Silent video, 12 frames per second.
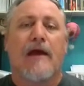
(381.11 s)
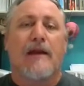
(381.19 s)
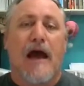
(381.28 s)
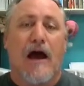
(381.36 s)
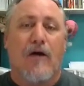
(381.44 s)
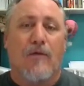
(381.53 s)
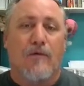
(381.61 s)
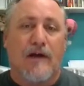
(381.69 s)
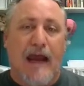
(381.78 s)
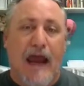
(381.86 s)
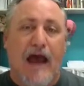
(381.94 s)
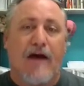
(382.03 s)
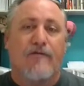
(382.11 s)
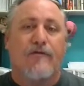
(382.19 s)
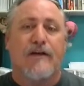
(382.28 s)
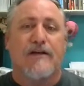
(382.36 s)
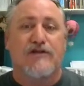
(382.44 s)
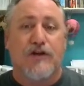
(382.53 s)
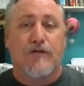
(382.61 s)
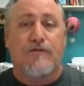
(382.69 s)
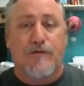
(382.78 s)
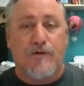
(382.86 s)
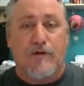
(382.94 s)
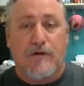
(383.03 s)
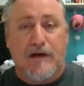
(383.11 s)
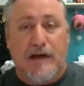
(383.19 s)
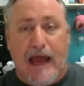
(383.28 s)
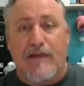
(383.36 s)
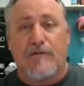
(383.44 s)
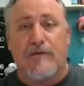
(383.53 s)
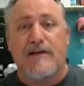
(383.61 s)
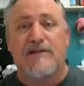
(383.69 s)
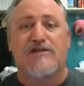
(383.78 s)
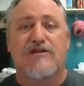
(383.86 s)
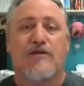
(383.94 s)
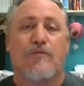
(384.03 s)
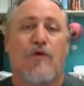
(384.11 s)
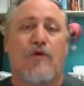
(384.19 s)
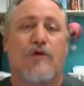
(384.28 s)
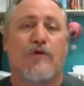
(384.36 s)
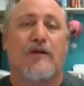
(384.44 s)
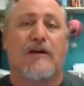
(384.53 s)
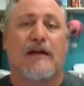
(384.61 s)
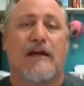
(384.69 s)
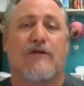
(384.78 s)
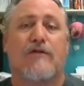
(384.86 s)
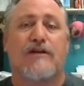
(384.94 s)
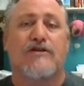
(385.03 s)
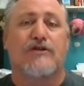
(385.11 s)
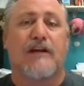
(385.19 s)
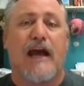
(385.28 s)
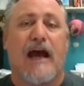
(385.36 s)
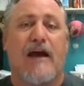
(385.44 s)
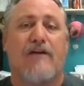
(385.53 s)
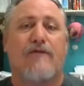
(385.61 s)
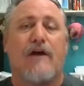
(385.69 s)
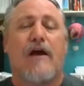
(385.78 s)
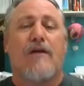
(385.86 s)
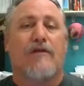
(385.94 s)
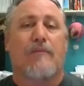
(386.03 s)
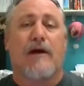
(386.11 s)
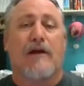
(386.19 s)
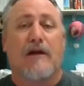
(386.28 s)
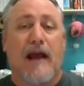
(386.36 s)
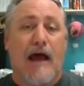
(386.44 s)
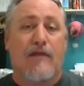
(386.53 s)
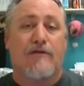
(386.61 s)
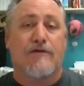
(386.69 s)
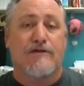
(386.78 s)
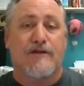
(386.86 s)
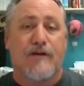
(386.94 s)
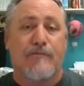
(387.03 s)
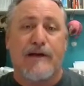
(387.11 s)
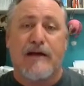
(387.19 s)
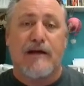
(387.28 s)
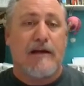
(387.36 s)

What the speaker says: Now, Cav is good for gathering, so the more you can increase your Cav, the better gatherers they'll be.